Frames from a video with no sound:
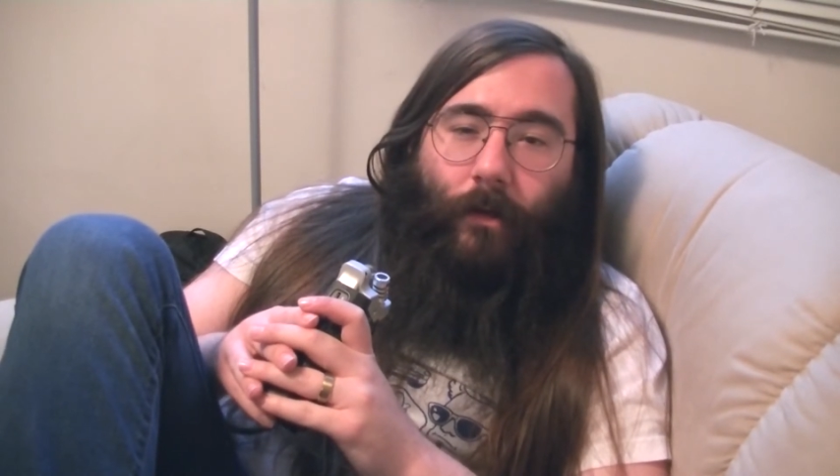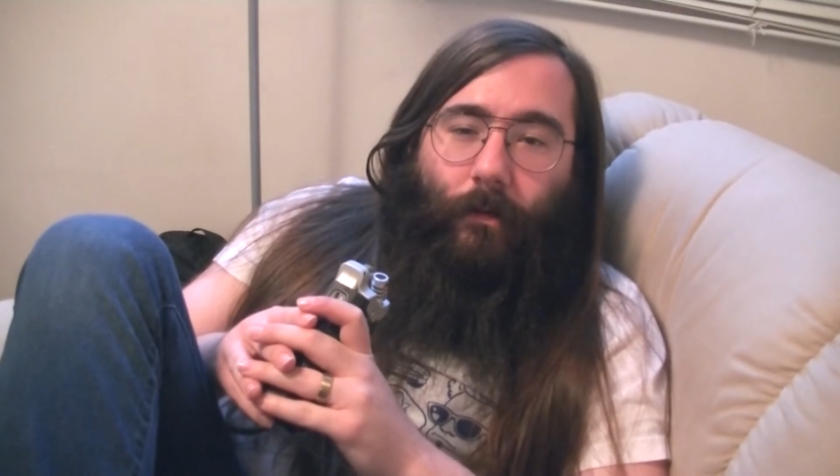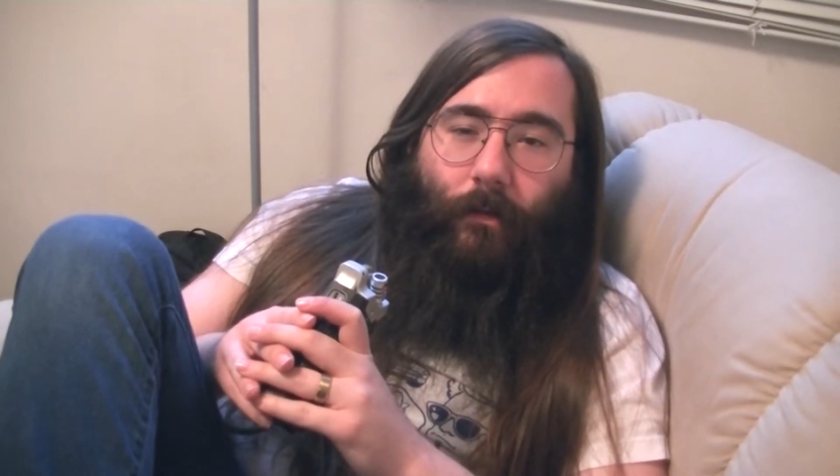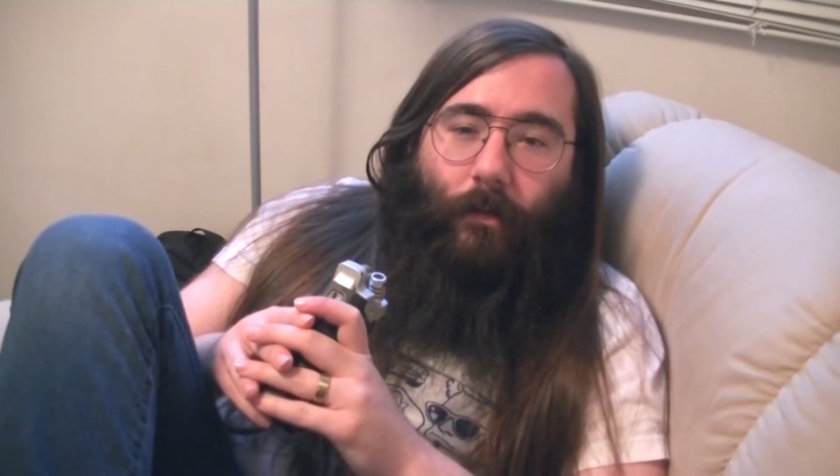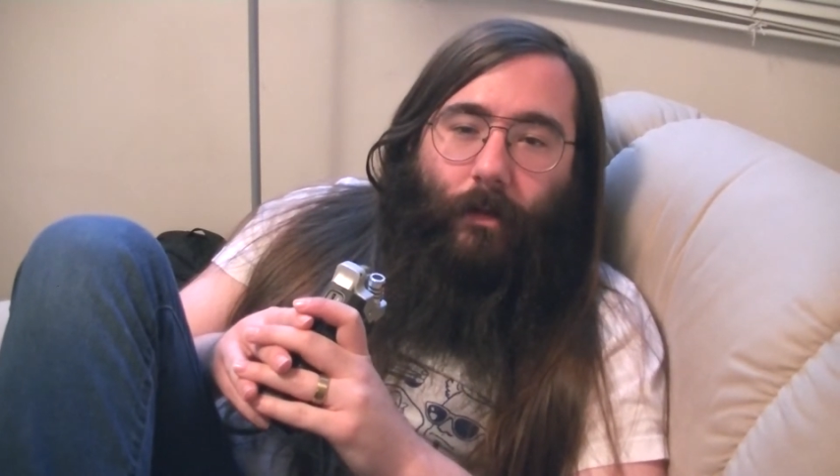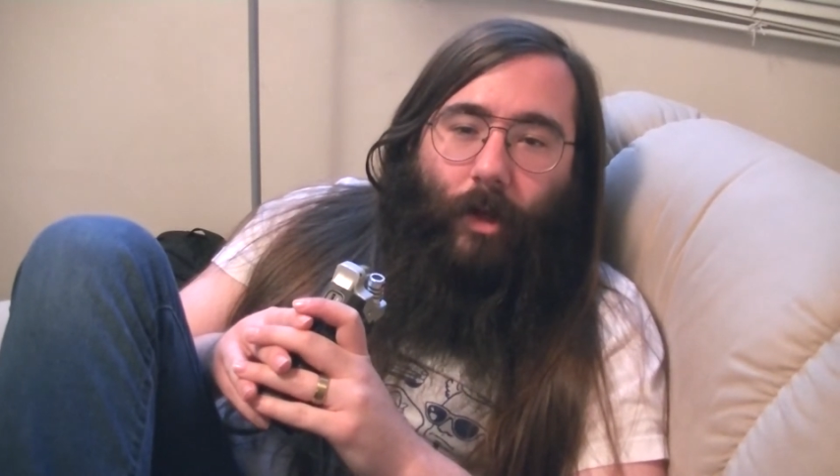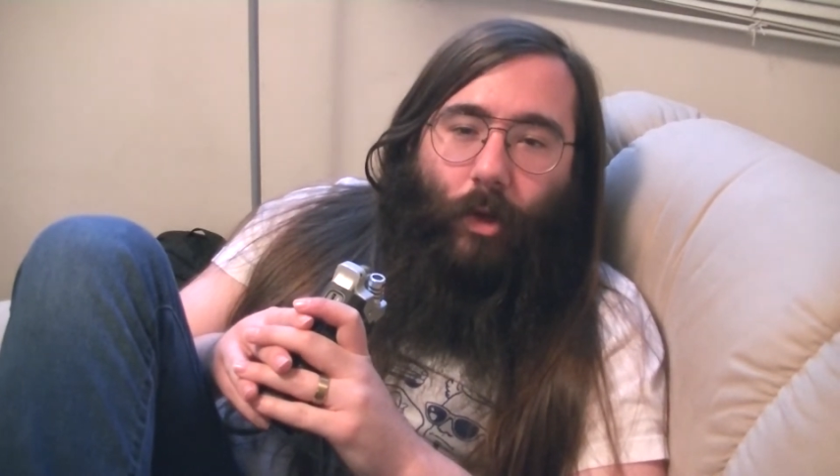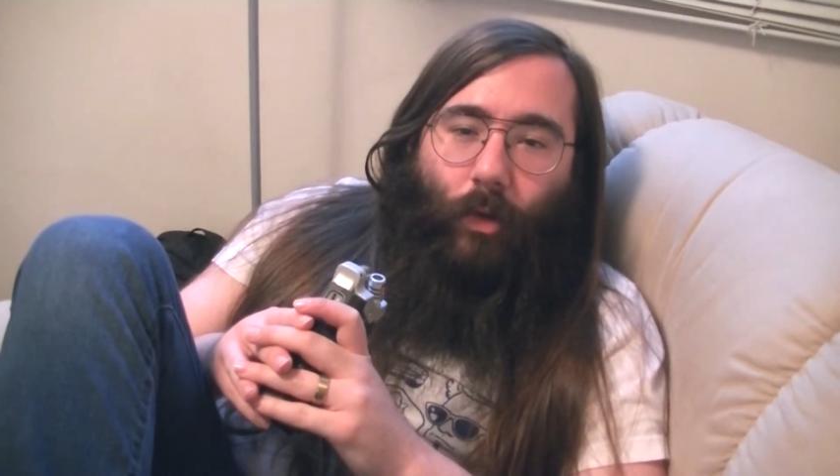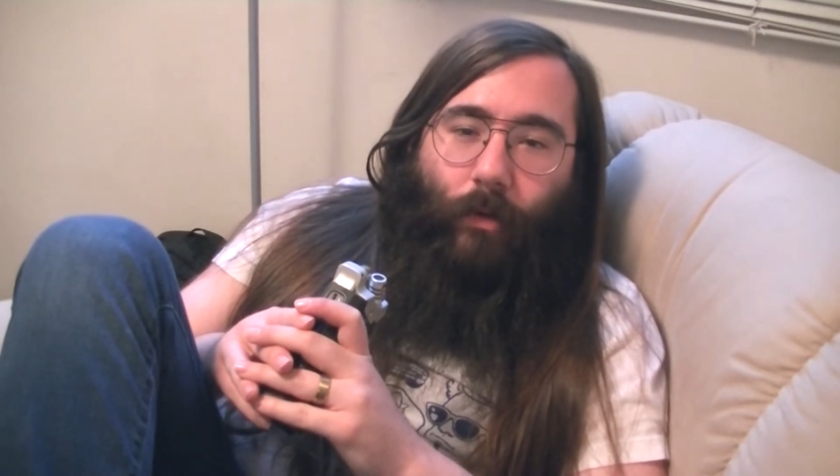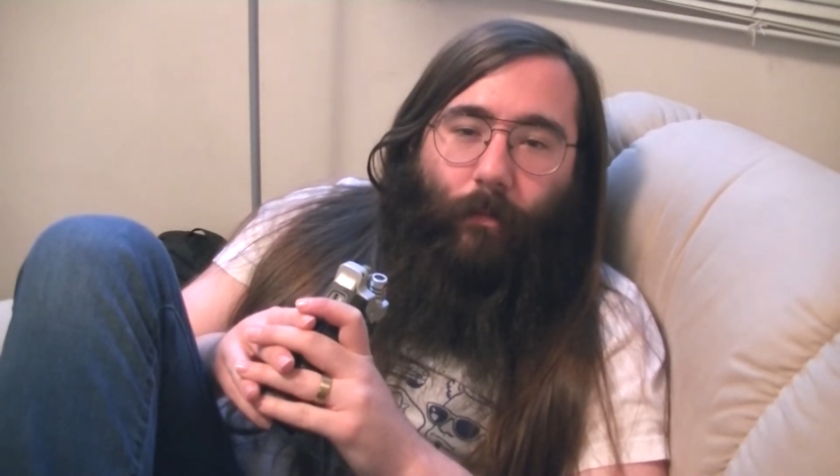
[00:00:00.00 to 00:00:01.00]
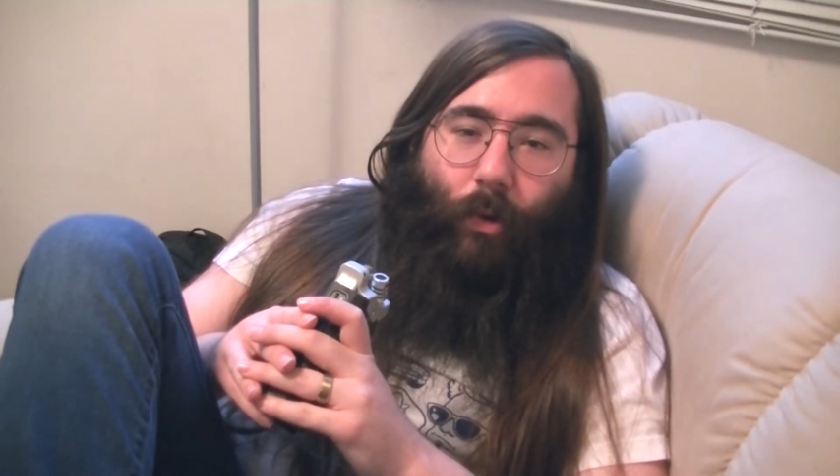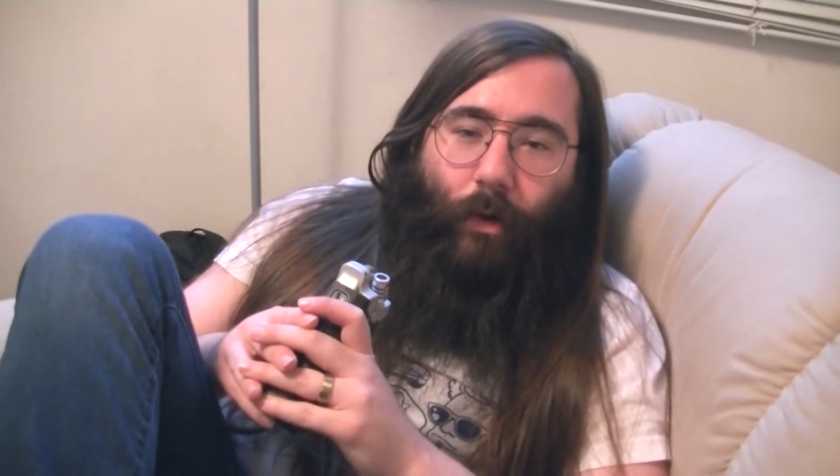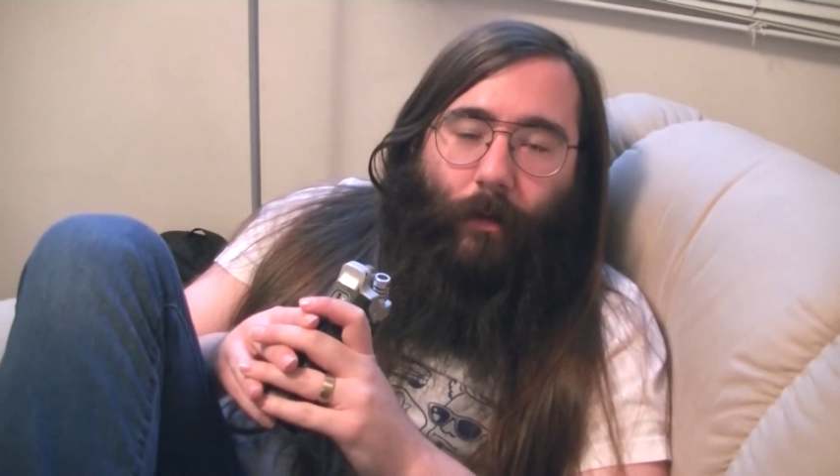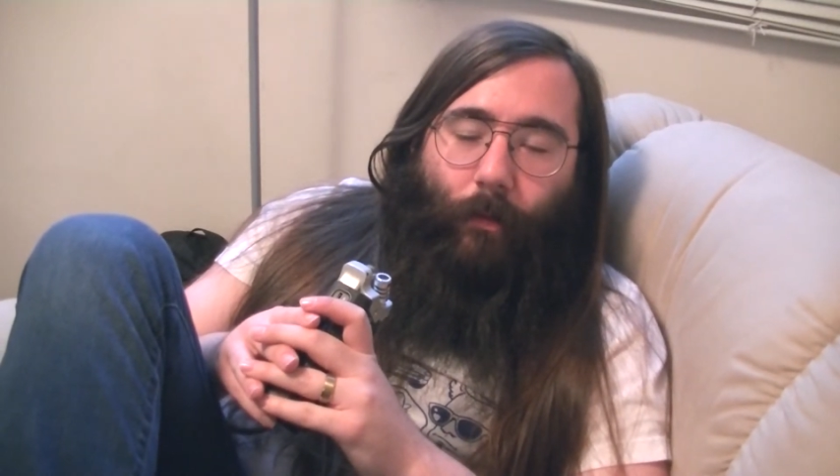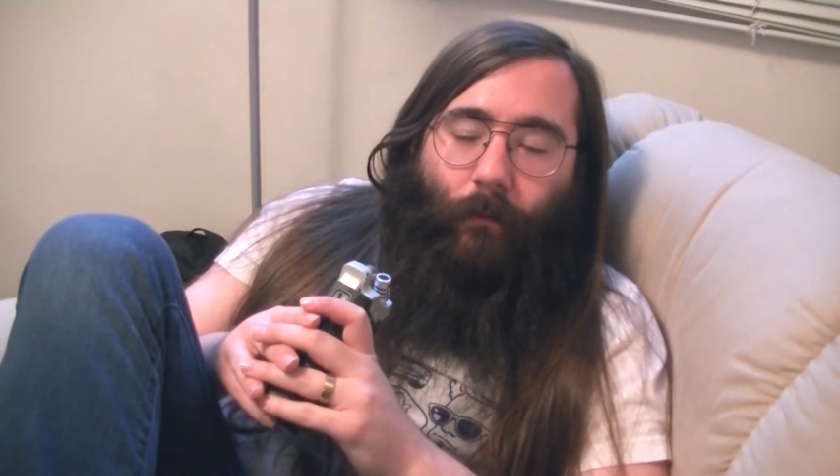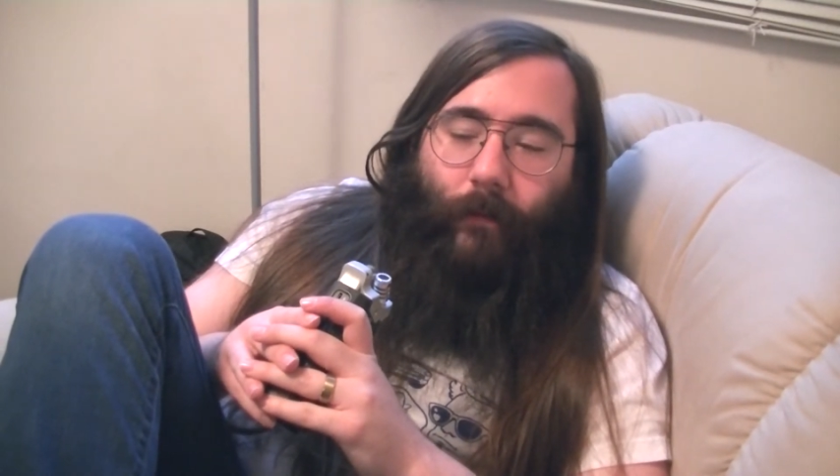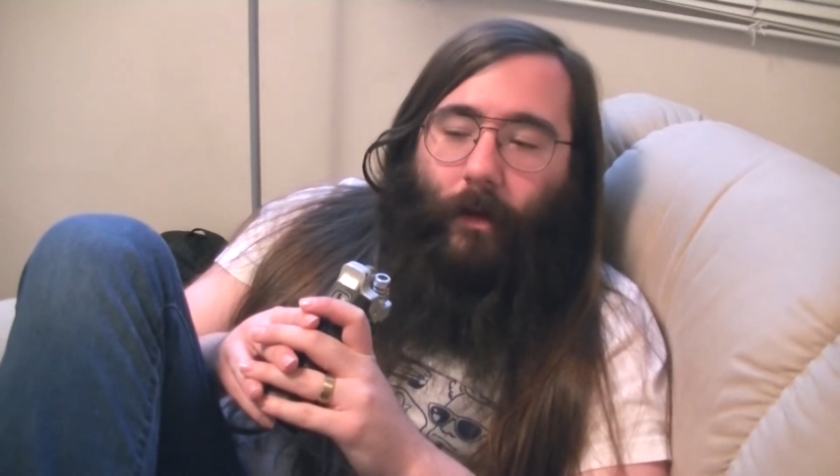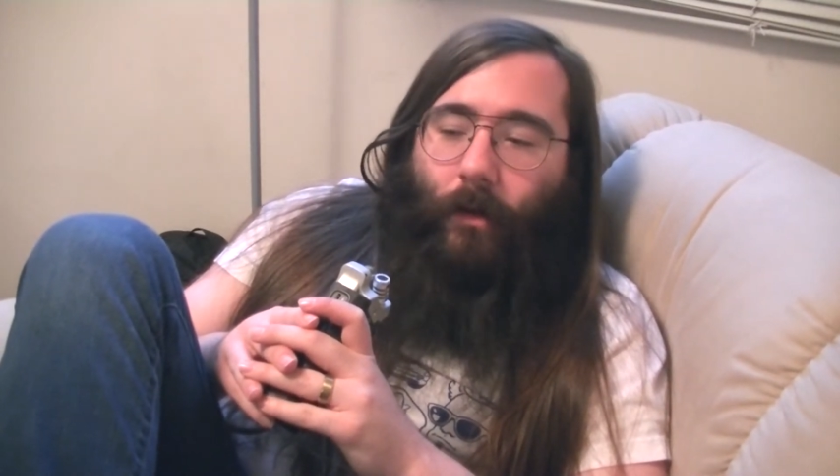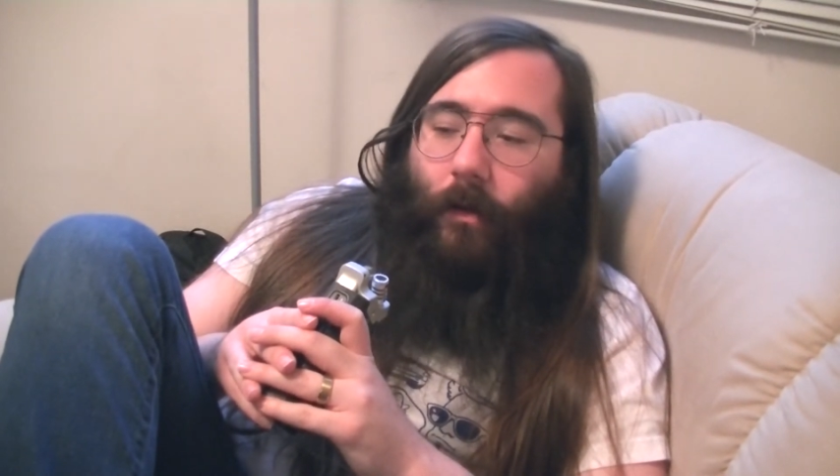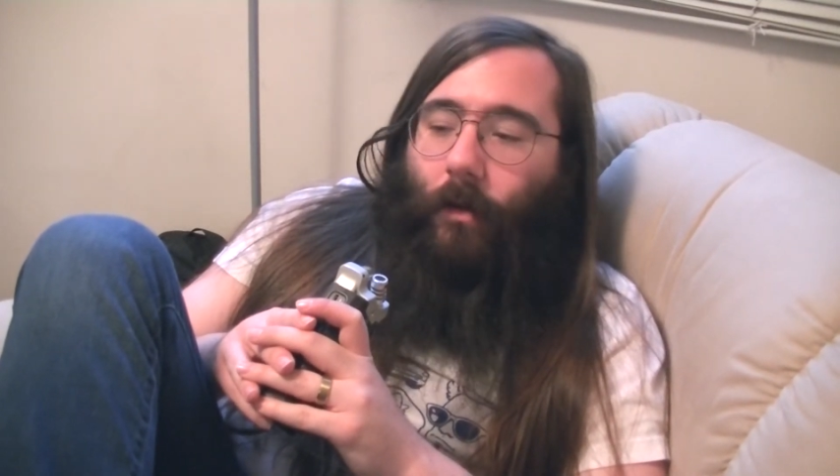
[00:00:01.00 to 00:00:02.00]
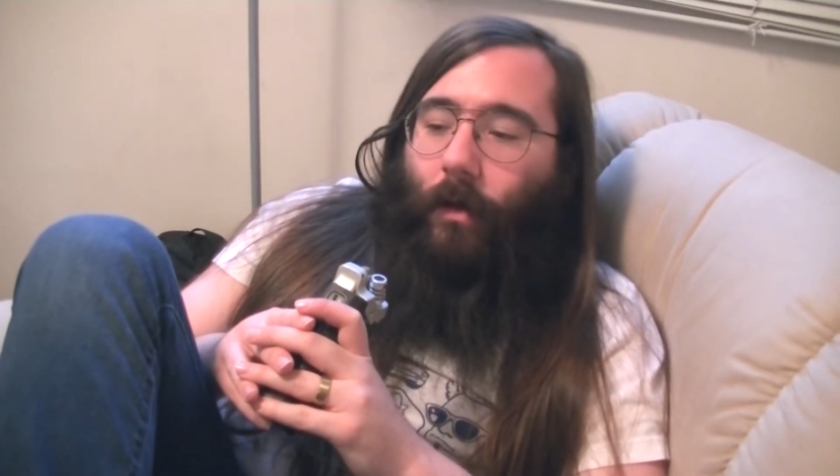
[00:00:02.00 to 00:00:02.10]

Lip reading: slow and boring moving.